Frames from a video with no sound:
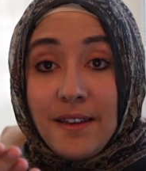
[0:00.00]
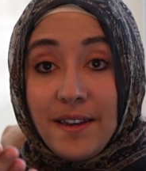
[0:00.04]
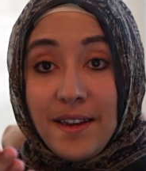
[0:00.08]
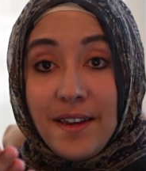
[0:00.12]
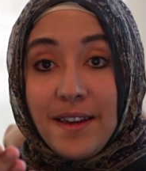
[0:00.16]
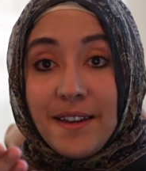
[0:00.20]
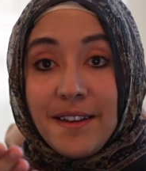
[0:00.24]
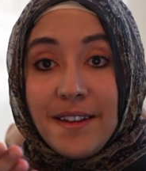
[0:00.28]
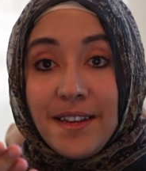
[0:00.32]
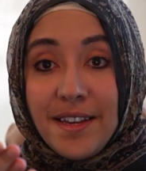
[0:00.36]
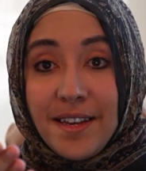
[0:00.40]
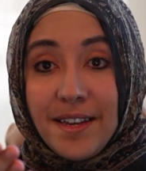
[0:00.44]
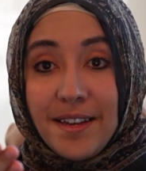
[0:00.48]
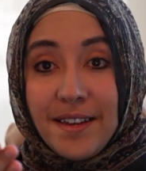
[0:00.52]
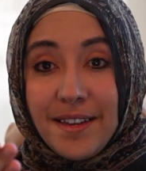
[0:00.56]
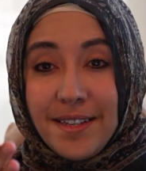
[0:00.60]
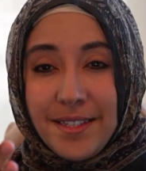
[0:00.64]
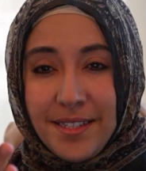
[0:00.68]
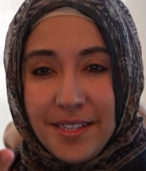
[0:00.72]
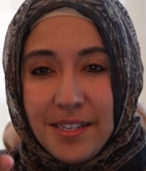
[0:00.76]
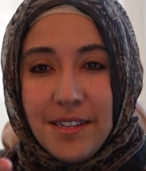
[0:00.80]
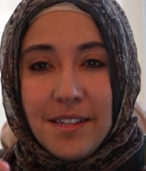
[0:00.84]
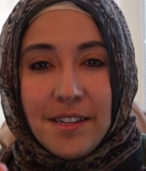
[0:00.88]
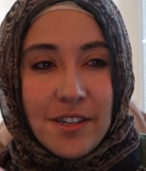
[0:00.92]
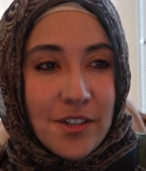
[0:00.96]
And
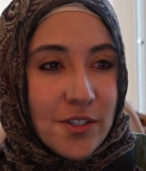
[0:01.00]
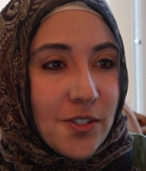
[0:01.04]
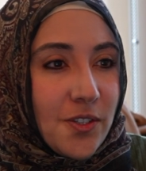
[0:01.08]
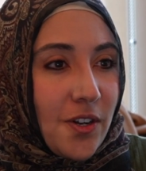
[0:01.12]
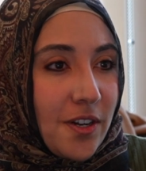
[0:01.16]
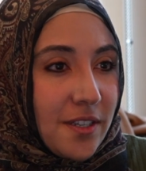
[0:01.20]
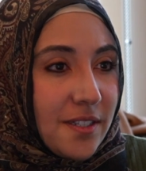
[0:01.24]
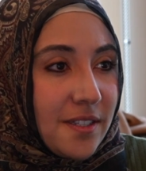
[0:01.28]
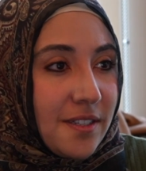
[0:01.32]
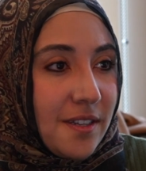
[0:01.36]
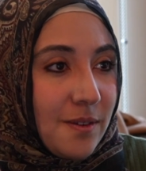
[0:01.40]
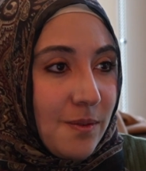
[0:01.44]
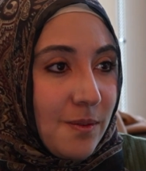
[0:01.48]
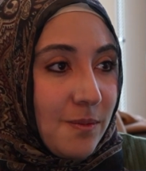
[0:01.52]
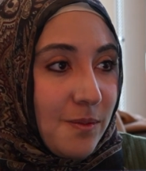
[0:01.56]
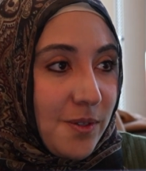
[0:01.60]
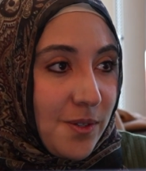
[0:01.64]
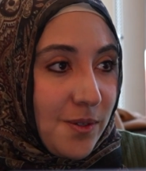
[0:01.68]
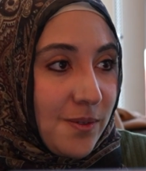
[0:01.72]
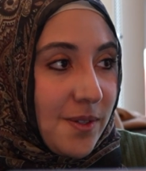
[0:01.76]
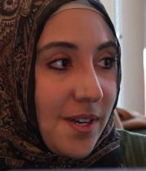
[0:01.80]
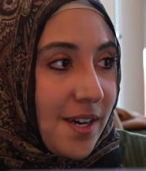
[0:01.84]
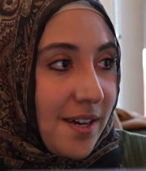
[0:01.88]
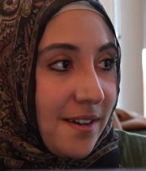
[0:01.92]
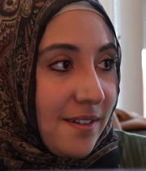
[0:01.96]
isn't it exhausting when we
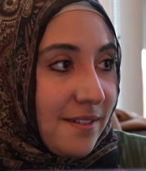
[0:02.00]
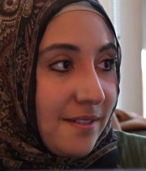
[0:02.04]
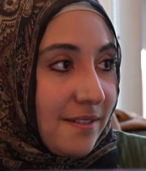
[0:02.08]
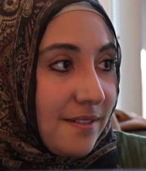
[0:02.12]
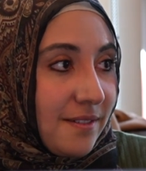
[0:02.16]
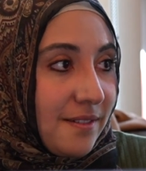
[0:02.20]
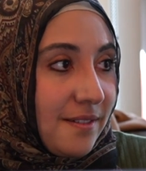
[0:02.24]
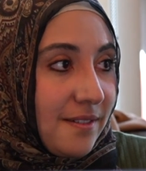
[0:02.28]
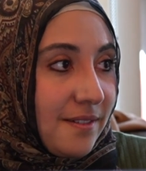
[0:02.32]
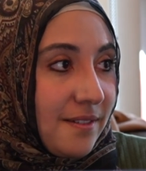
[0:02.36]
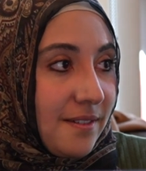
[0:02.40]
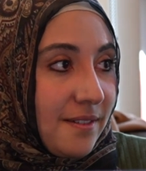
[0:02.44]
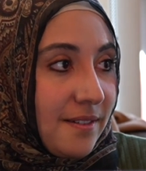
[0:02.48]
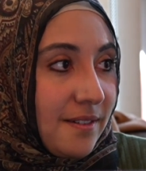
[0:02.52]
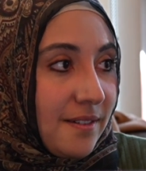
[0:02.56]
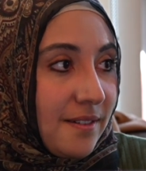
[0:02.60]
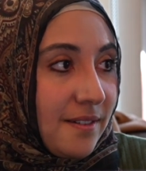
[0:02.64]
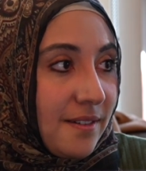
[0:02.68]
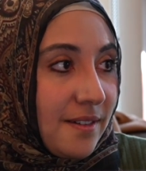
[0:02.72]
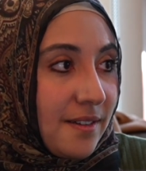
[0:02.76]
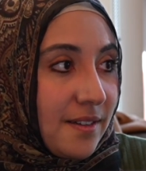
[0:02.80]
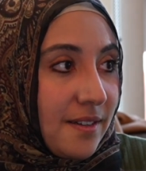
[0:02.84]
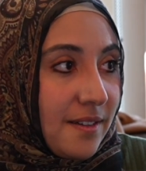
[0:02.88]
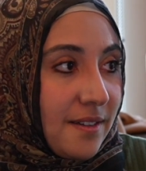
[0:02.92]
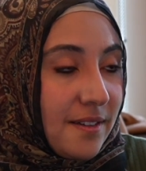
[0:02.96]
do that?
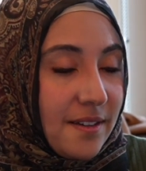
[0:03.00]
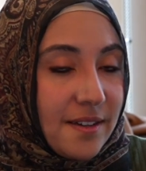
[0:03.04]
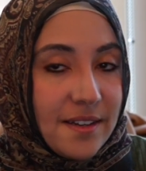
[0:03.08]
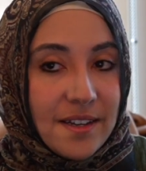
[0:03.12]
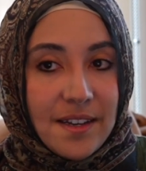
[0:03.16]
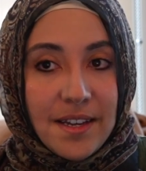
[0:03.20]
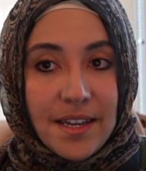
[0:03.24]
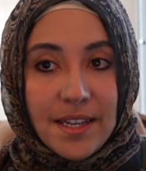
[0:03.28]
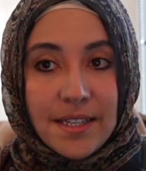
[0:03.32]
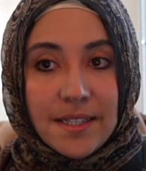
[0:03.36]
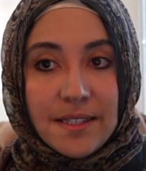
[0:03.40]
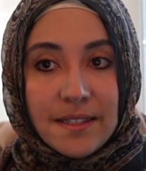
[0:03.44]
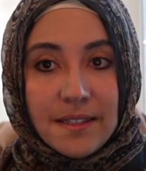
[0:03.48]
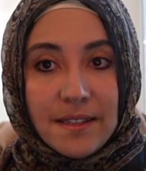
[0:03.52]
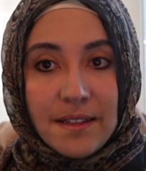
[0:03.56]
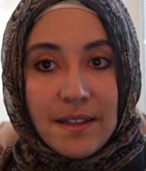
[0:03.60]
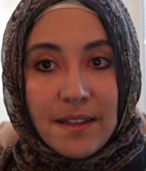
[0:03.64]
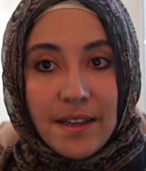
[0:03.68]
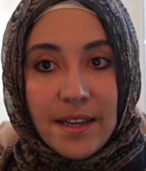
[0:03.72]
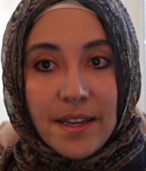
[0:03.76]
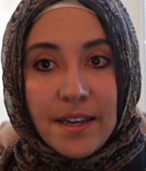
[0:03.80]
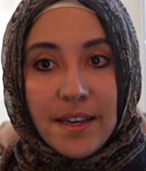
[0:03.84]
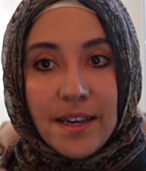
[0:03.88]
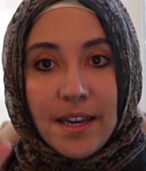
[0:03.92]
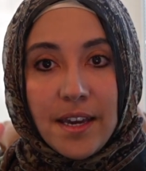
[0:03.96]
It's
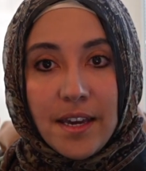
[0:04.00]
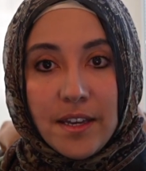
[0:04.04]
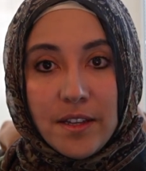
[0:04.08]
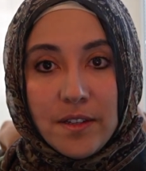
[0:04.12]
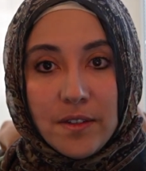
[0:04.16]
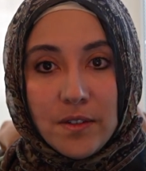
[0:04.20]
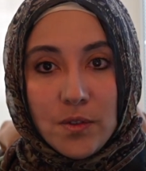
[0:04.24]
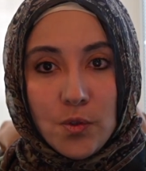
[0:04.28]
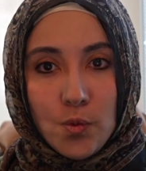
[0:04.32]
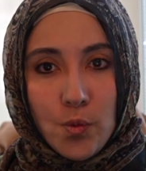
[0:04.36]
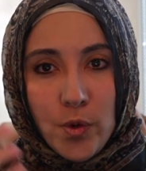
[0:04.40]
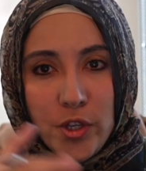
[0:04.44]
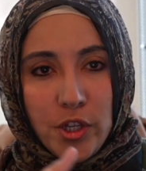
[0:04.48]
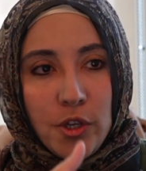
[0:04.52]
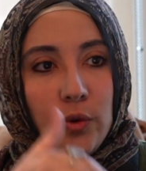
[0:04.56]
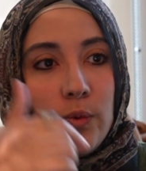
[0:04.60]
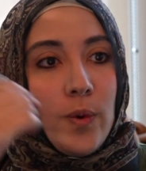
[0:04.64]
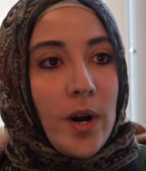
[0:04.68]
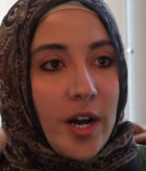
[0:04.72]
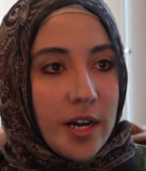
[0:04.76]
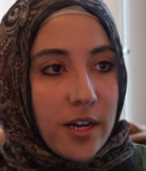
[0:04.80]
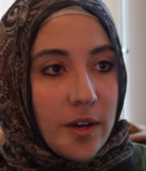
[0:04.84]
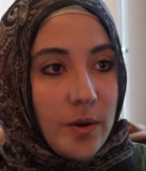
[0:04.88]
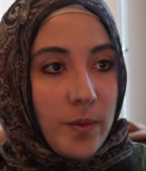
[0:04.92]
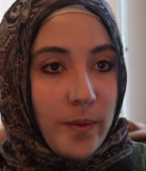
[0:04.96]
like, when you
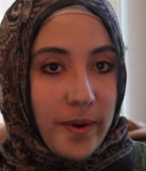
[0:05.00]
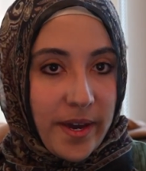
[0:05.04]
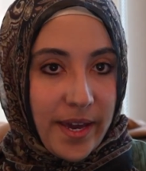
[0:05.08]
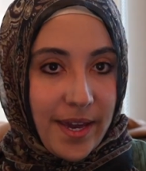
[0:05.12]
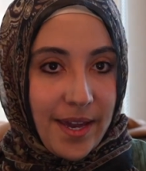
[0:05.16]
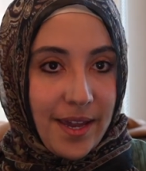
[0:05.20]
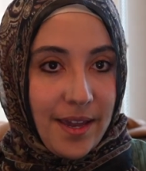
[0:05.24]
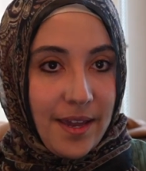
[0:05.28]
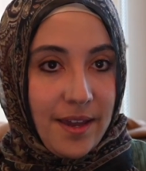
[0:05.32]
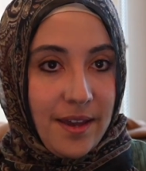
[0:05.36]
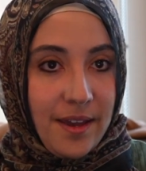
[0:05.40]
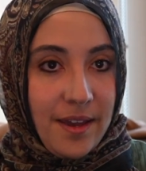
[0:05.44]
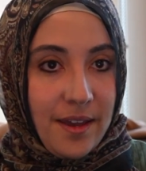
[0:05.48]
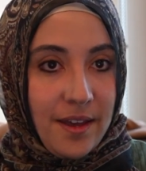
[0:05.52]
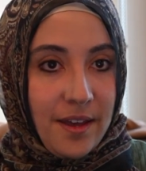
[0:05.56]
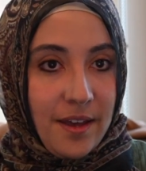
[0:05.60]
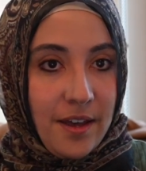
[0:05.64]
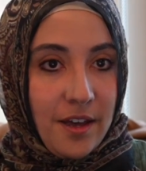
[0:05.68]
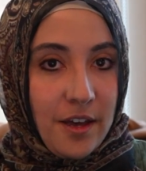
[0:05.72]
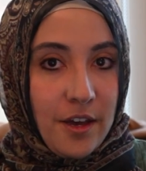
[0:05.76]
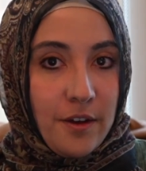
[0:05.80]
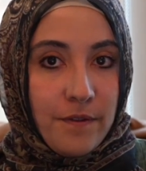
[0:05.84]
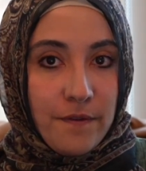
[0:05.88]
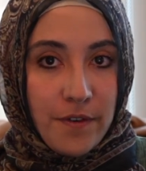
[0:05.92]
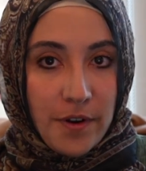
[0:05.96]
walk away
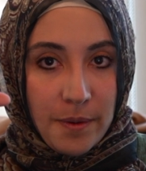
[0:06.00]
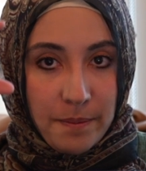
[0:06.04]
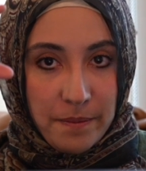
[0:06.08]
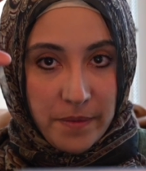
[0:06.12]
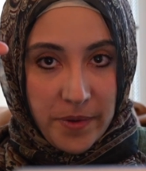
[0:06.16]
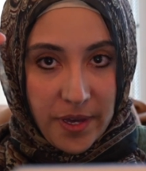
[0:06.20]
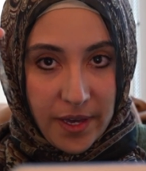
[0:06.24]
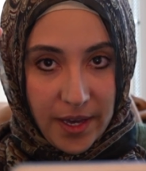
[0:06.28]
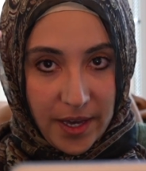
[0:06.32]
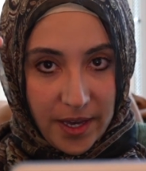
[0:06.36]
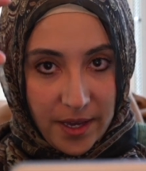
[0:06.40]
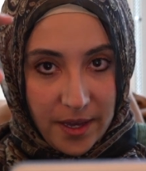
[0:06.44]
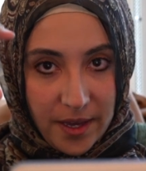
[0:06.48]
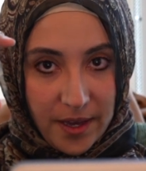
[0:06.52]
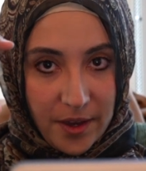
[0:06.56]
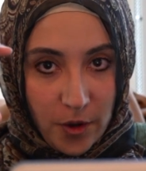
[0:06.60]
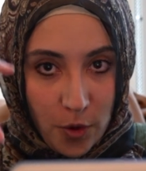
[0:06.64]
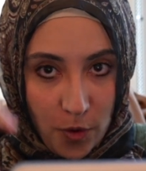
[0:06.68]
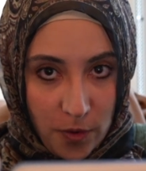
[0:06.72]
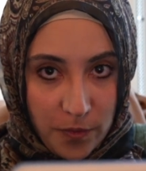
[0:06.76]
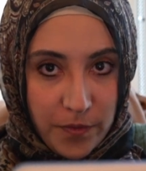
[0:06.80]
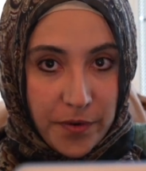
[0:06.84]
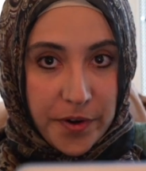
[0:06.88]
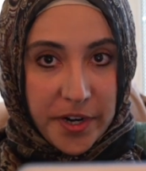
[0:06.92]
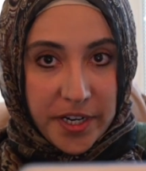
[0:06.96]
from
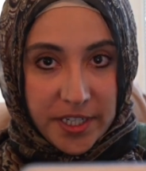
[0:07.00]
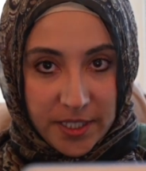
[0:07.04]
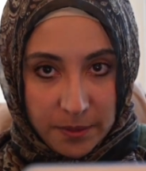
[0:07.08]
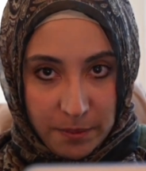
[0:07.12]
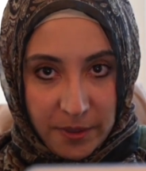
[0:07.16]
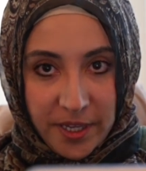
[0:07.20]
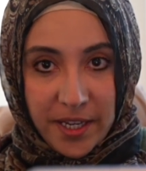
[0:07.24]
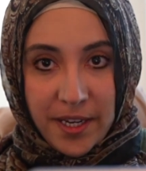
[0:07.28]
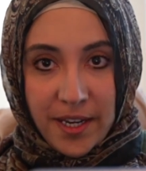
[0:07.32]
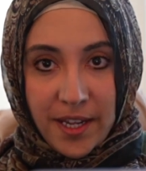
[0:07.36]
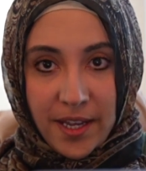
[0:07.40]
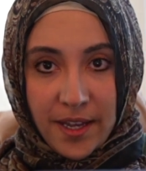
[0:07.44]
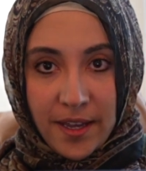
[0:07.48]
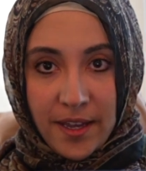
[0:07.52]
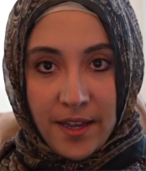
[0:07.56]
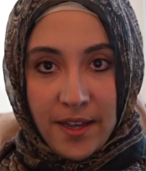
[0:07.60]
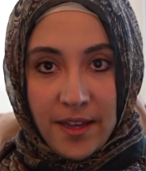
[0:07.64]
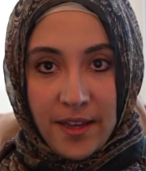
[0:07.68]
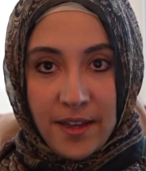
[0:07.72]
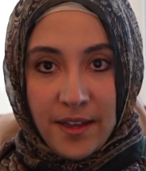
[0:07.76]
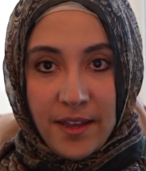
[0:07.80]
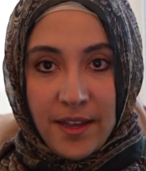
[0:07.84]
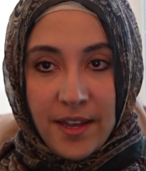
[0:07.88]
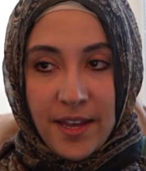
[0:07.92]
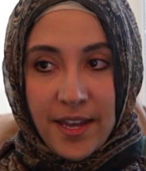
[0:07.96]
over-explaining,
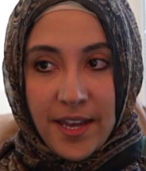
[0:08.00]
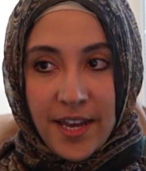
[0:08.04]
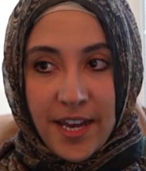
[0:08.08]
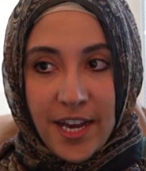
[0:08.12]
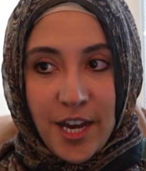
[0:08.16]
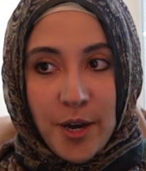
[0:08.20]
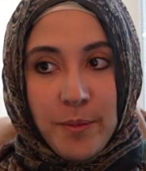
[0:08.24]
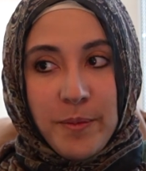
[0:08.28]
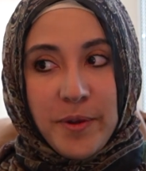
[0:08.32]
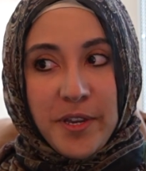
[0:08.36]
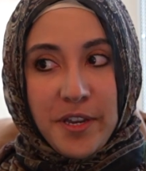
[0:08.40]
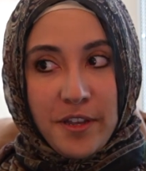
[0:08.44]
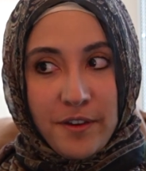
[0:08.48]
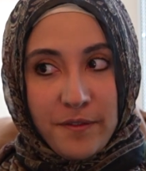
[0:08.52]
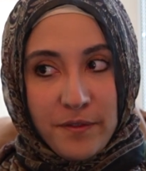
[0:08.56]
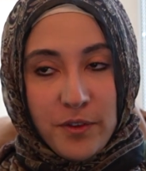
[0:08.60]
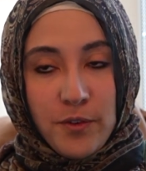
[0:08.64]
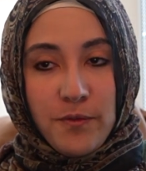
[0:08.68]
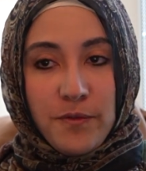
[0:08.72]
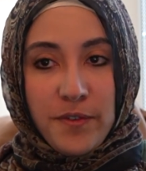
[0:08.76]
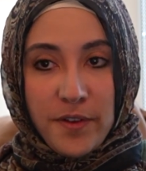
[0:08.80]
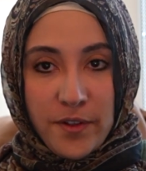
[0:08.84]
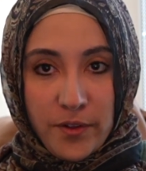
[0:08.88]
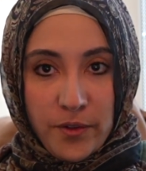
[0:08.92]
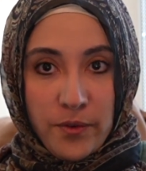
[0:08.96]
how many of you
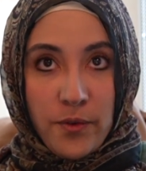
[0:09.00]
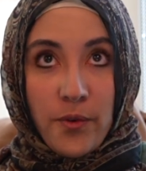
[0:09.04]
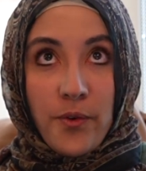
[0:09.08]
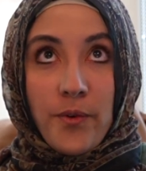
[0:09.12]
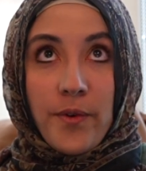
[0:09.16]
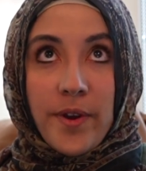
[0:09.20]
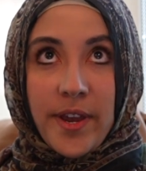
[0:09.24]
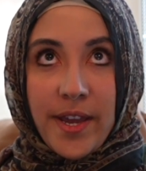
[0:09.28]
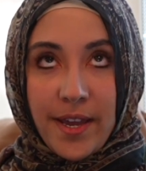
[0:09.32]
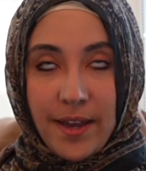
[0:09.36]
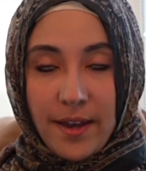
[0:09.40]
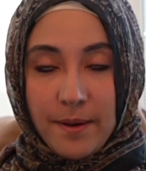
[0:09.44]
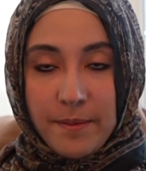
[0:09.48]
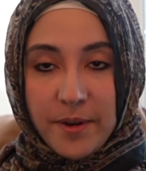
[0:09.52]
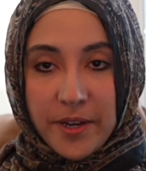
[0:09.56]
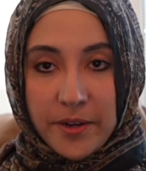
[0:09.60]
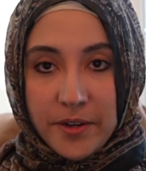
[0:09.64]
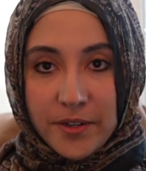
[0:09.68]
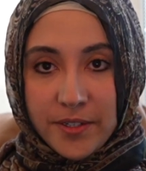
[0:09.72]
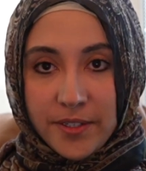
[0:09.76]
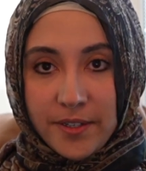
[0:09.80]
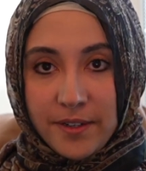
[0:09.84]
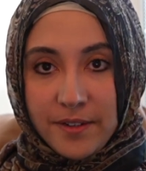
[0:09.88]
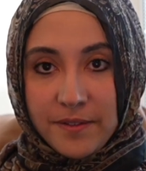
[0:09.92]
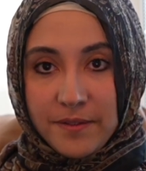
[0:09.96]
feel great about
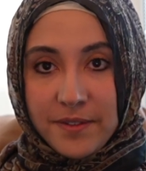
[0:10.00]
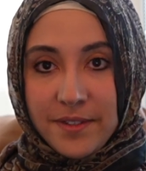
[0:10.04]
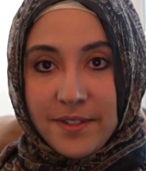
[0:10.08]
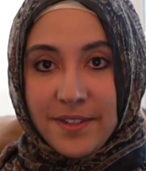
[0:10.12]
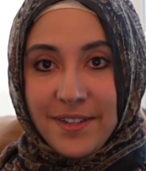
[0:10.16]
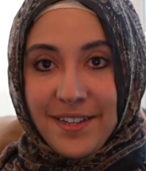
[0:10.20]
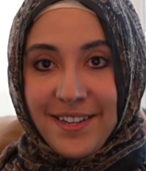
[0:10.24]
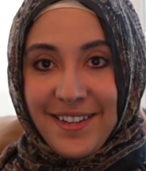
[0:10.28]
yourselves?